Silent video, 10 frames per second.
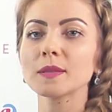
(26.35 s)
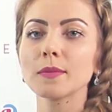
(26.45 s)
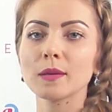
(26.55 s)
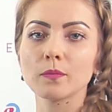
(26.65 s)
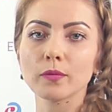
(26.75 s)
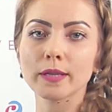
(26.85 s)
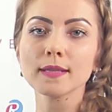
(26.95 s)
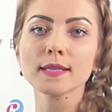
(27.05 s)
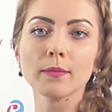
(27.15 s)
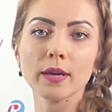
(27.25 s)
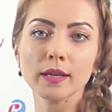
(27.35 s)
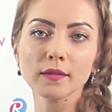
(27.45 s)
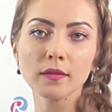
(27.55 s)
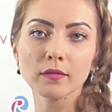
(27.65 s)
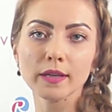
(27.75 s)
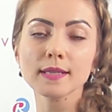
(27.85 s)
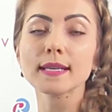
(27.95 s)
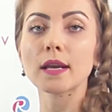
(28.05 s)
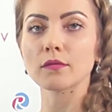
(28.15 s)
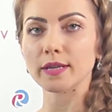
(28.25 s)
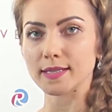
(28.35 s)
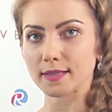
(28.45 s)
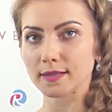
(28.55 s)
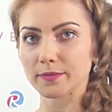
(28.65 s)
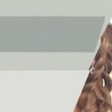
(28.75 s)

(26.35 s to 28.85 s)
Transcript: it may bring some hidden threats and risks.